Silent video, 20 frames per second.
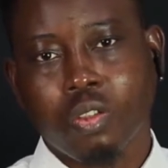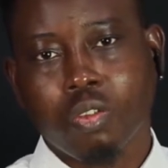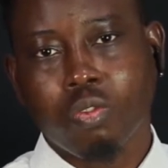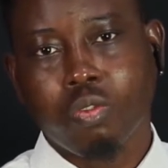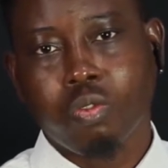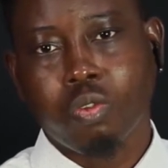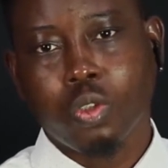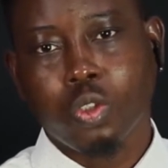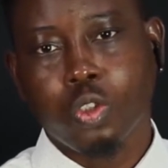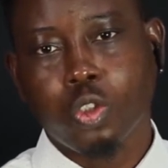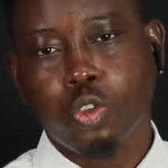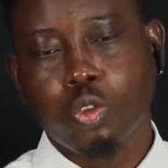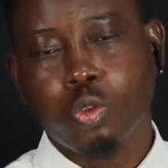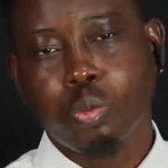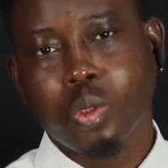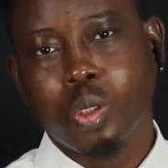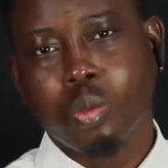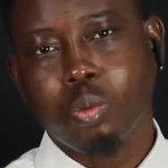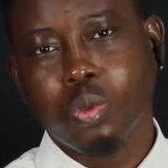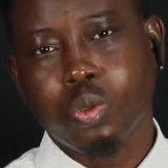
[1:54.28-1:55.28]
for you to
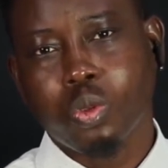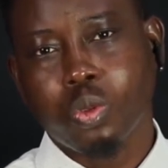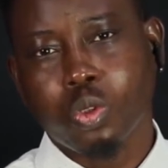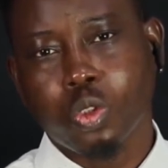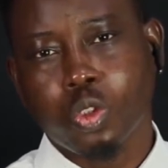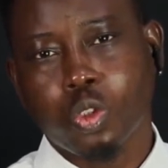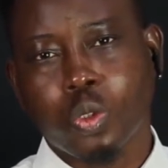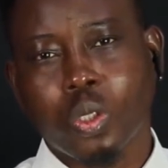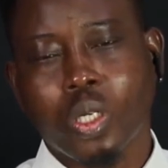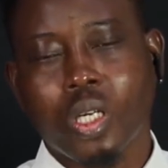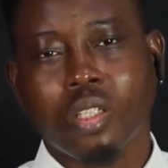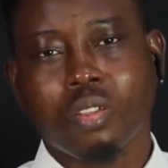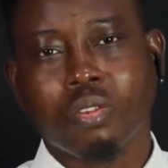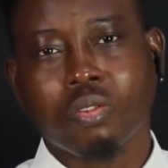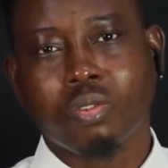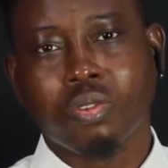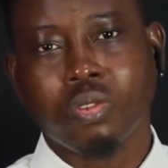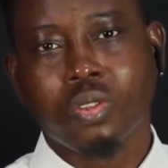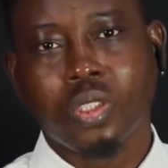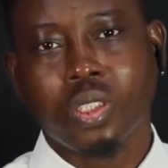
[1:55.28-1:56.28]
be able to thrive
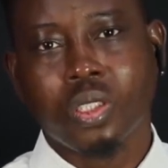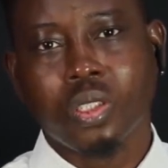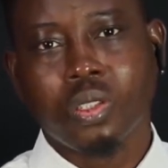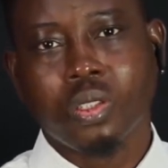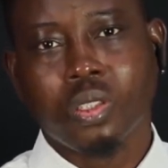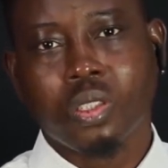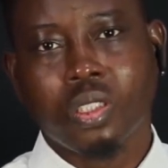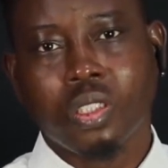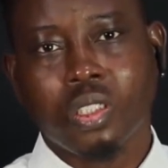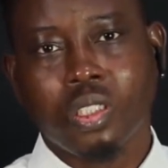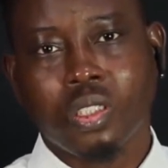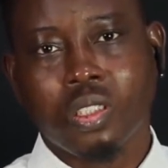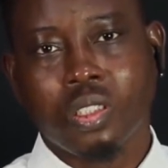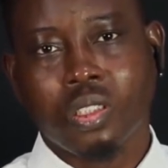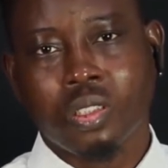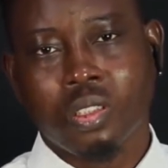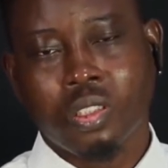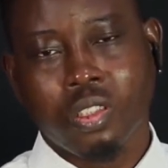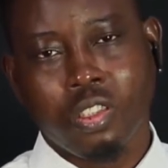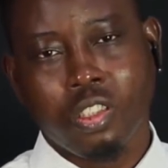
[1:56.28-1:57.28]

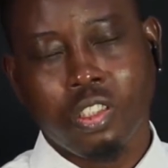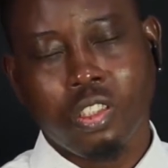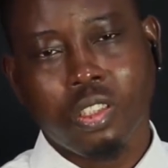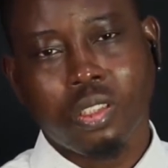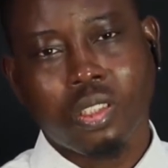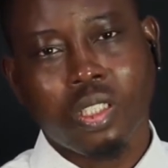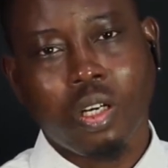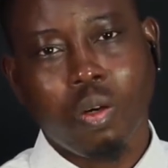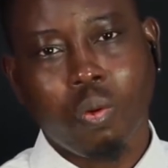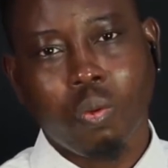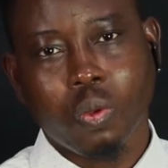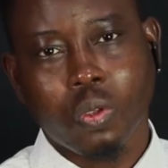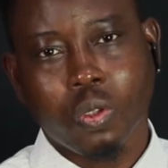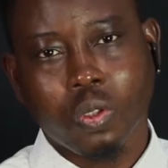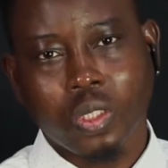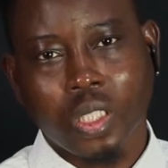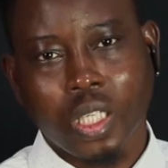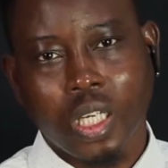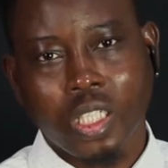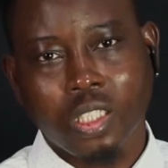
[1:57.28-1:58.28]
in the digital
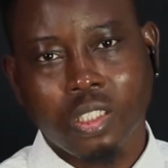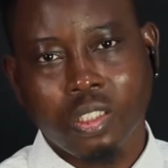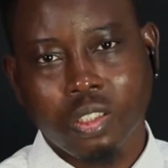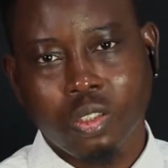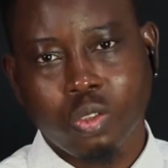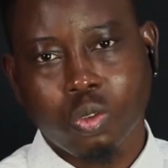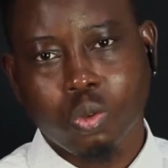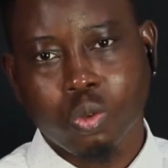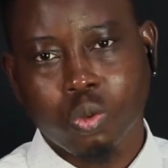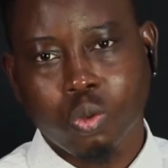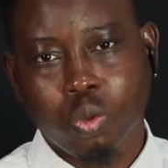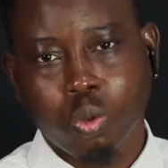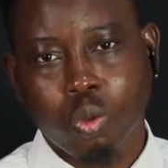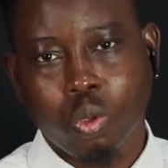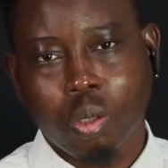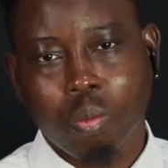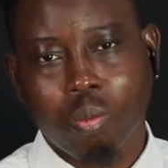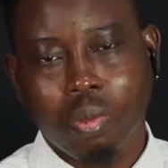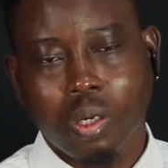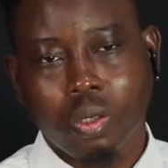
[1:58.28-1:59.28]
world, I need to
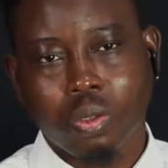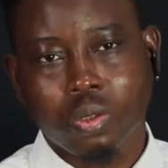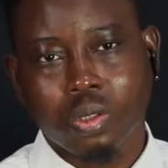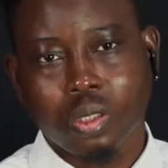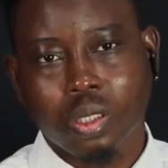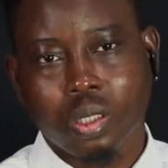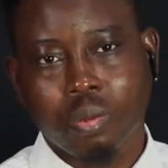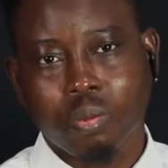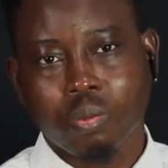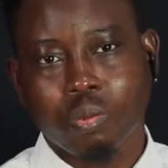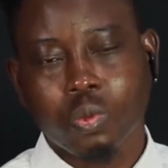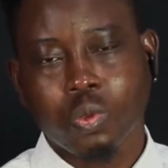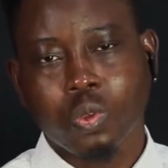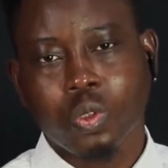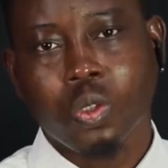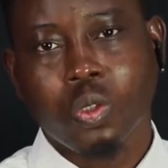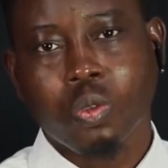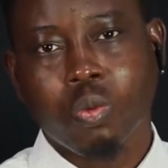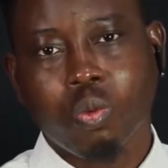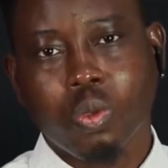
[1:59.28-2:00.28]
know about
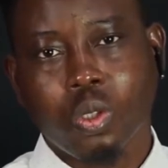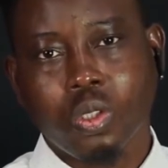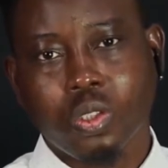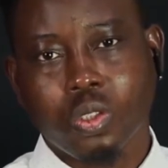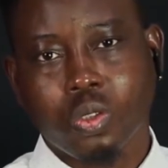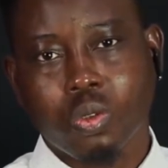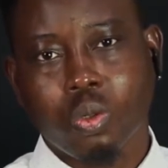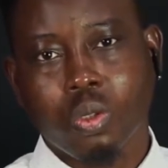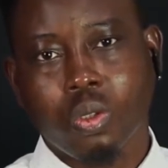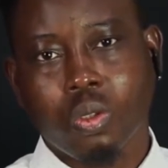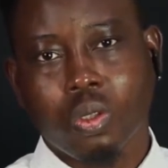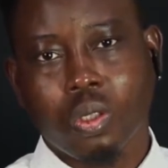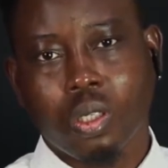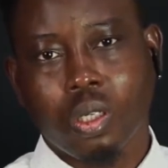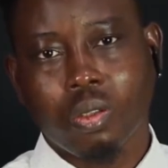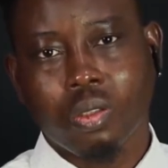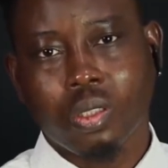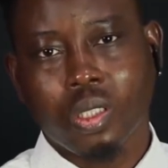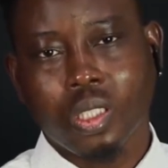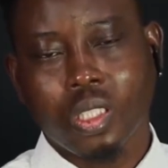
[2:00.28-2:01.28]
what is going on
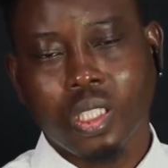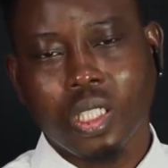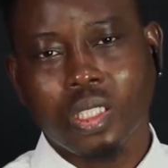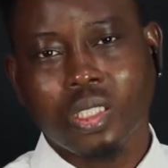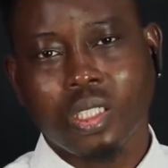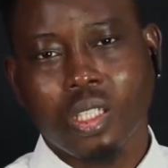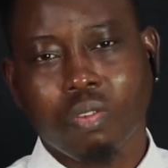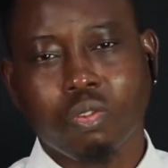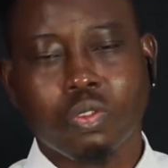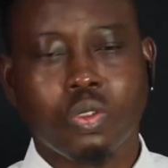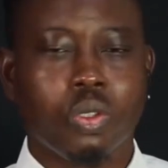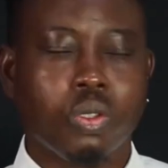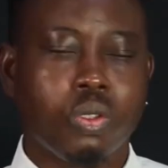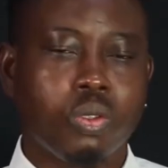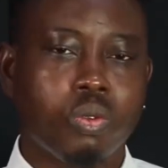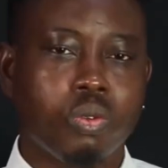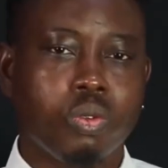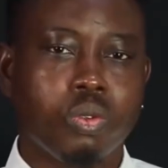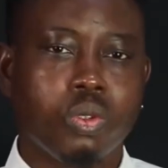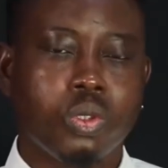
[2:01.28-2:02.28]
out there. Yes, I've
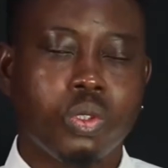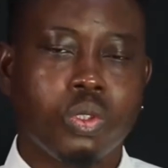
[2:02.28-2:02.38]
done